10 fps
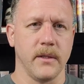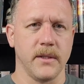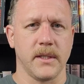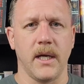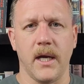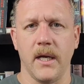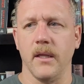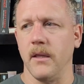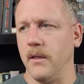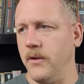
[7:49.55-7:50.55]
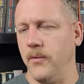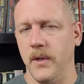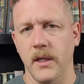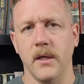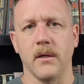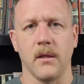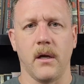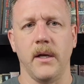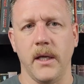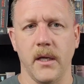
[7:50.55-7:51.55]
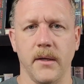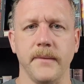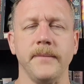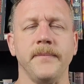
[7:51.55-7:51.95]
Lestat, Louis, Claudia.